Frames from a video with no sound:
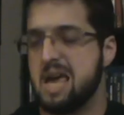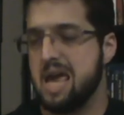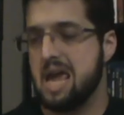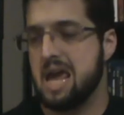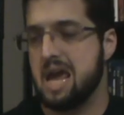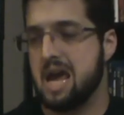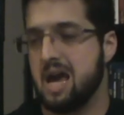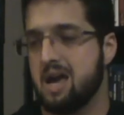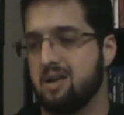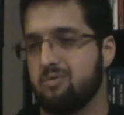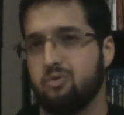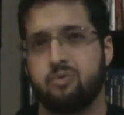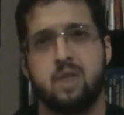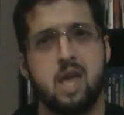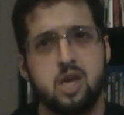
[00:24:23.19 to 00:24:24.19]

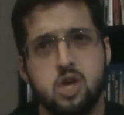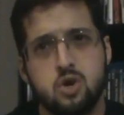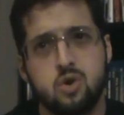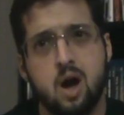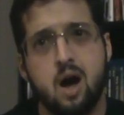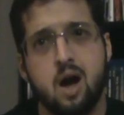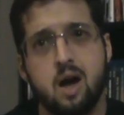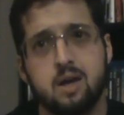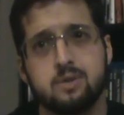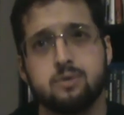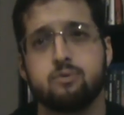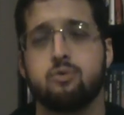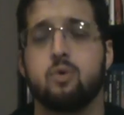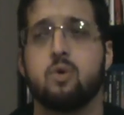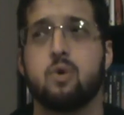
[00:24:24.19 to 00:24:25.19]
And thank you guys
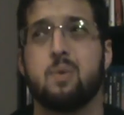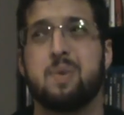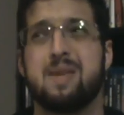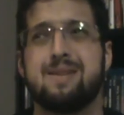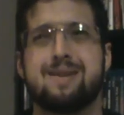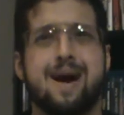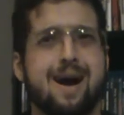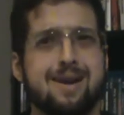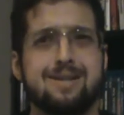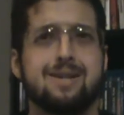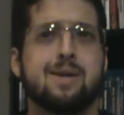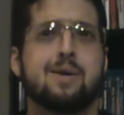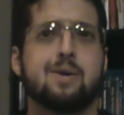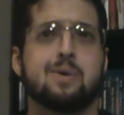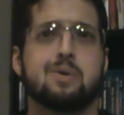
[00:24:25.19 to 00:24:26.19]
for the 9
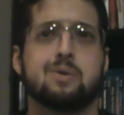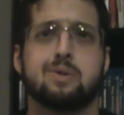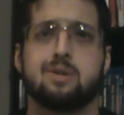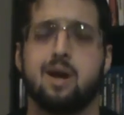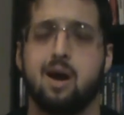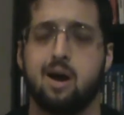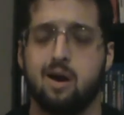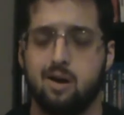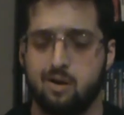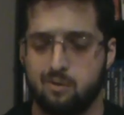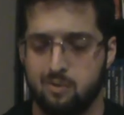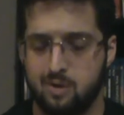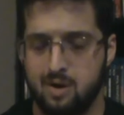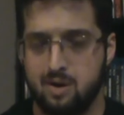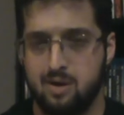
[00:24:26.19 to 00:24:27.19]
years
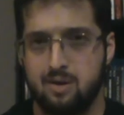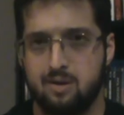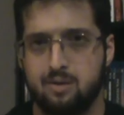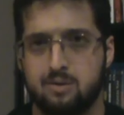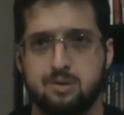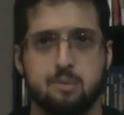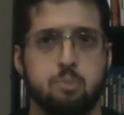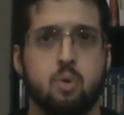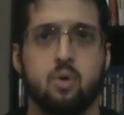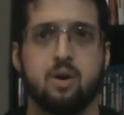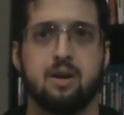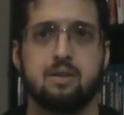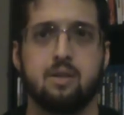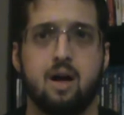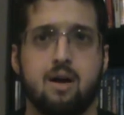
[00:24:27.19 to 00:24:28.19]
of support
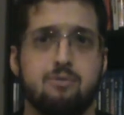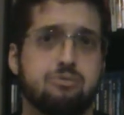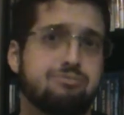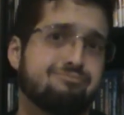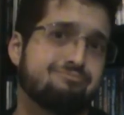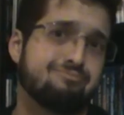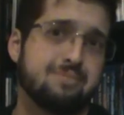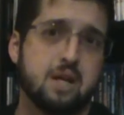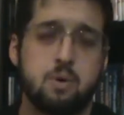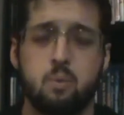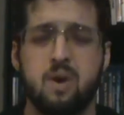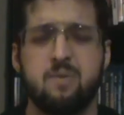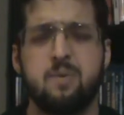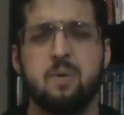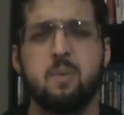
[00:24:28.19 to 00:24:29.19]
and love.
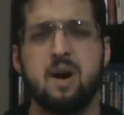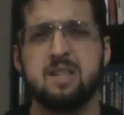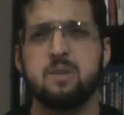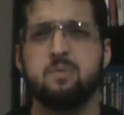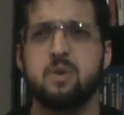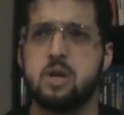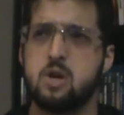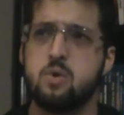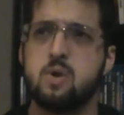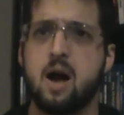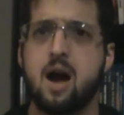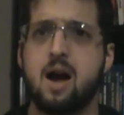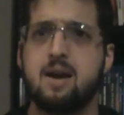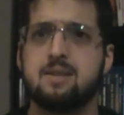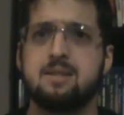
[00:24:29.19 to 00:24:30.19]
If it wasn't for you
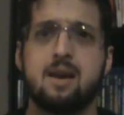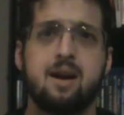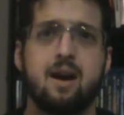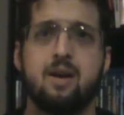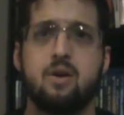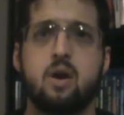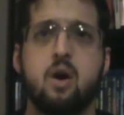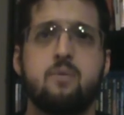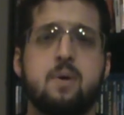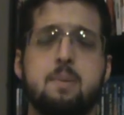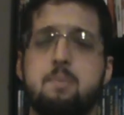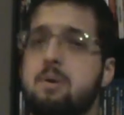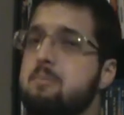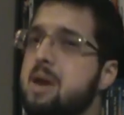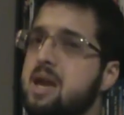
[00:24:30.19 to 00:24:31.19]
guys, I don't know if I'd
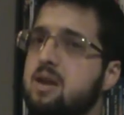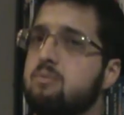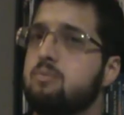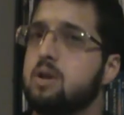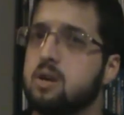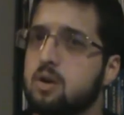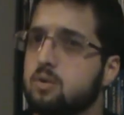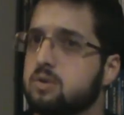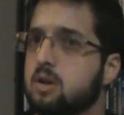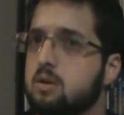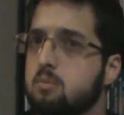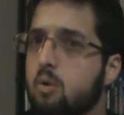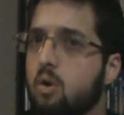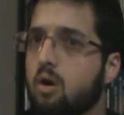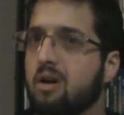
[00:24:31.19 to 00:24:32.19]
be making videos
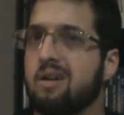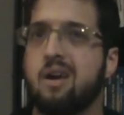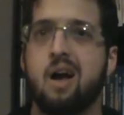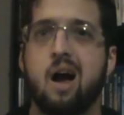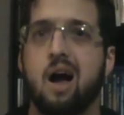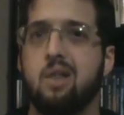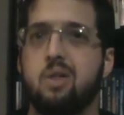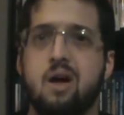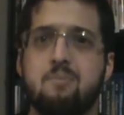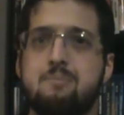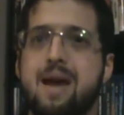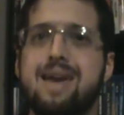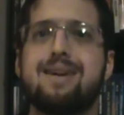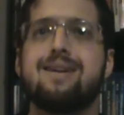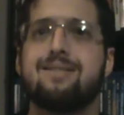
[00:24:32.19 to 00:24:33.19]
anymore. I love
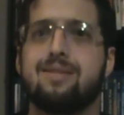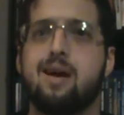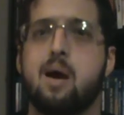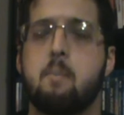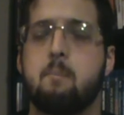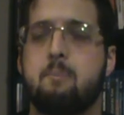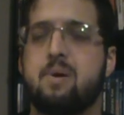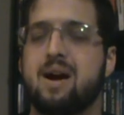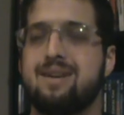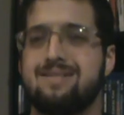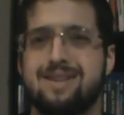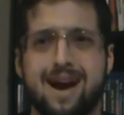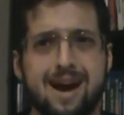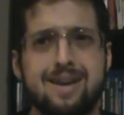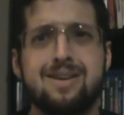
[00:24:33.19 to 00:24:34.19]
making them, but
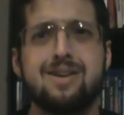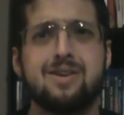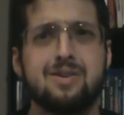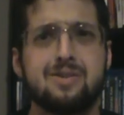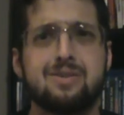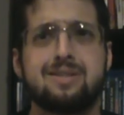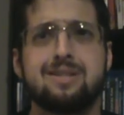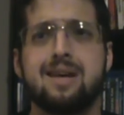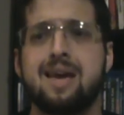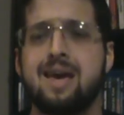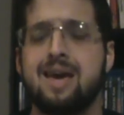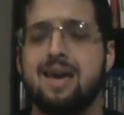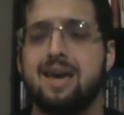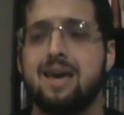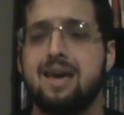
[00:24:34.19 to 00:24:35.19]
9 years
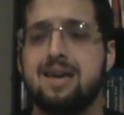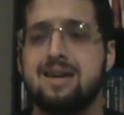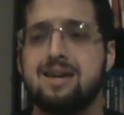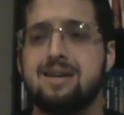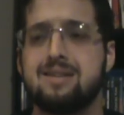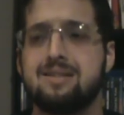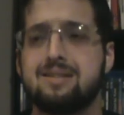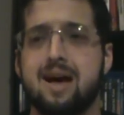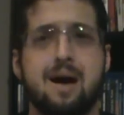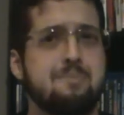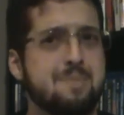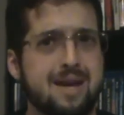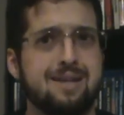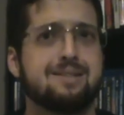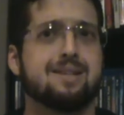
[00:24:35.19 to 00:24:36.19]
is
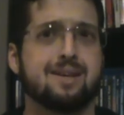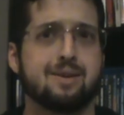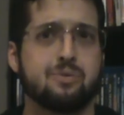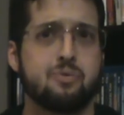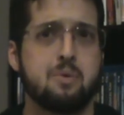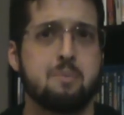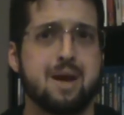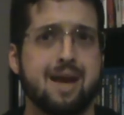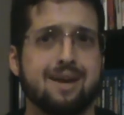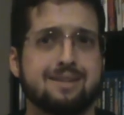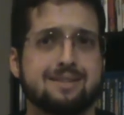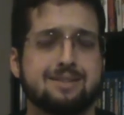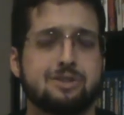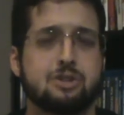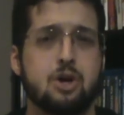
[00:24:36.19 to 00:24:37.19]
amazing for me.
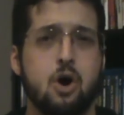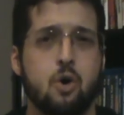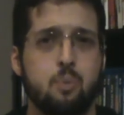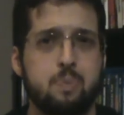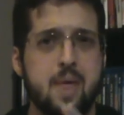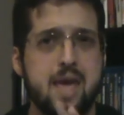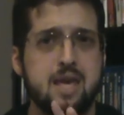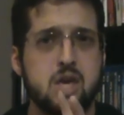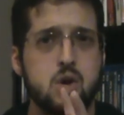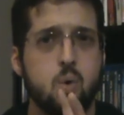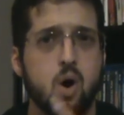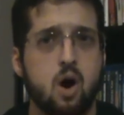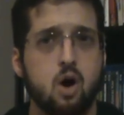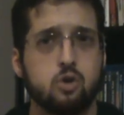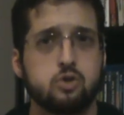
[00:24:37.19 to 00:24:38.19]
So thank you
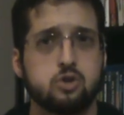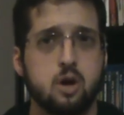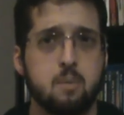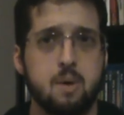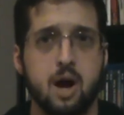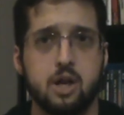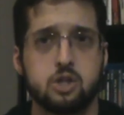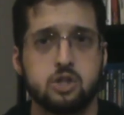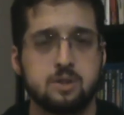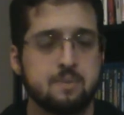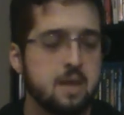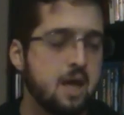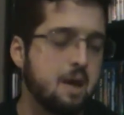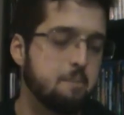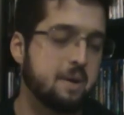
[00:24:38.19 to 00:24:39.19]
all so much.
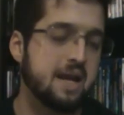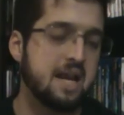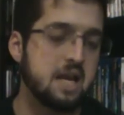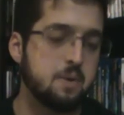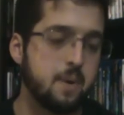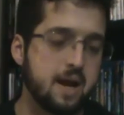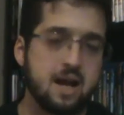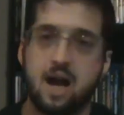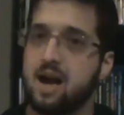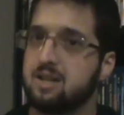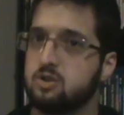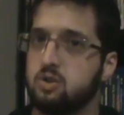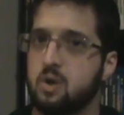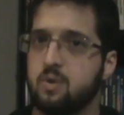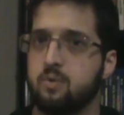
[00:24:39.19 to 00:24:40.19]
But anyway,
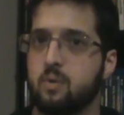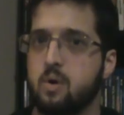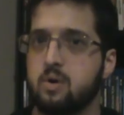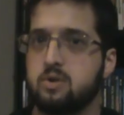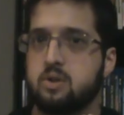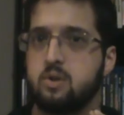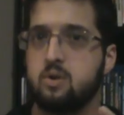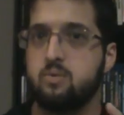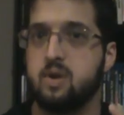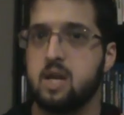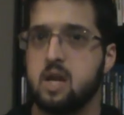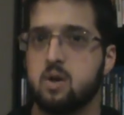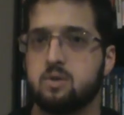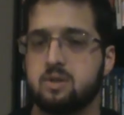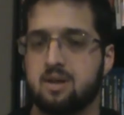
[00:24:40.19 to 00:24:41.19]
guys, look forward to
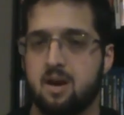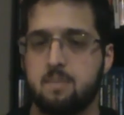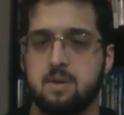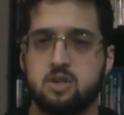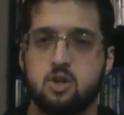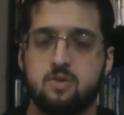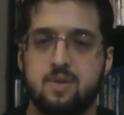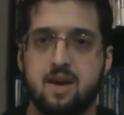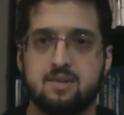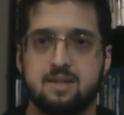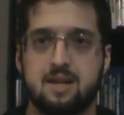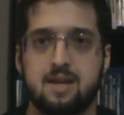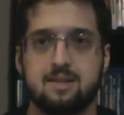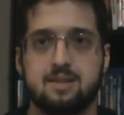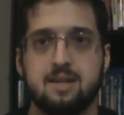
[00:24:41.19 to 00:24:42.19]
videos to come in
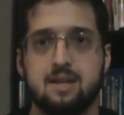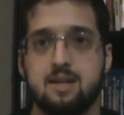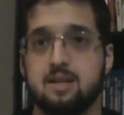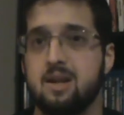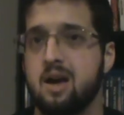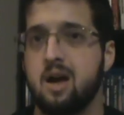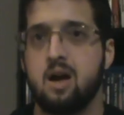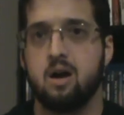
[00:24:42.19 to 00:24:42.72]
2018.